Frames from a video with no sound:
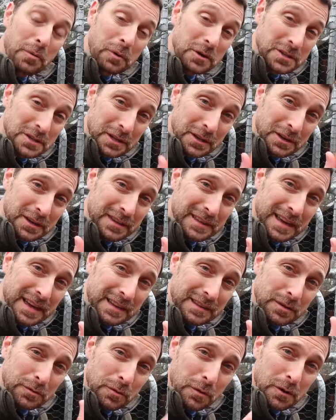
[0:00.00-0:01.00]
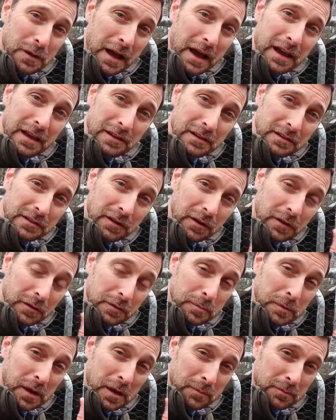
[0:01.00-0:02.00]
And would you look at that, the Rhode Islands
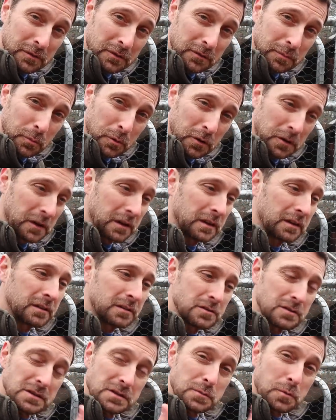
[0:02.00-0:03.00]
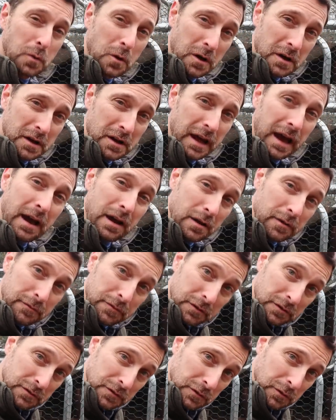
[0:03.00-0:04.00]
hooked me up this morning. Just one out
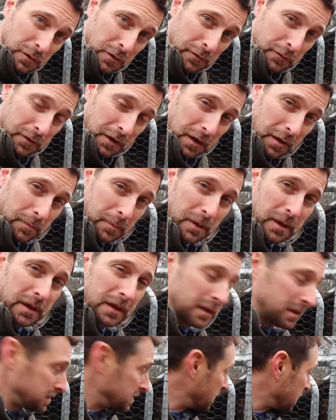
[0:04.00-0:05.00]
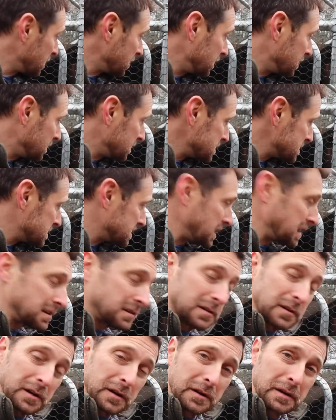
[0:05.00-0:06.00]
of the two of them that are in the
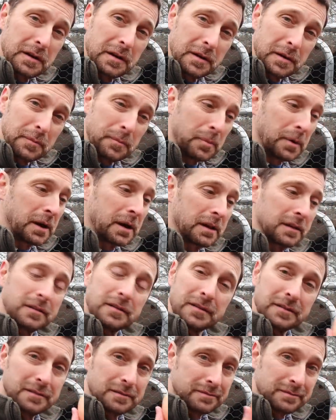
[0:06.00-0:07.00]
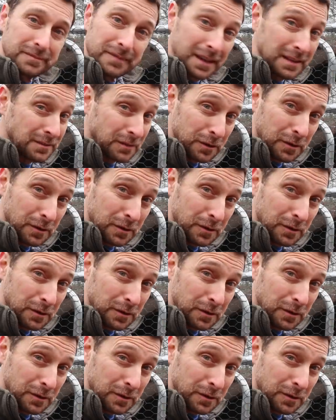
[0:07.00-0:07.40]
center, but that's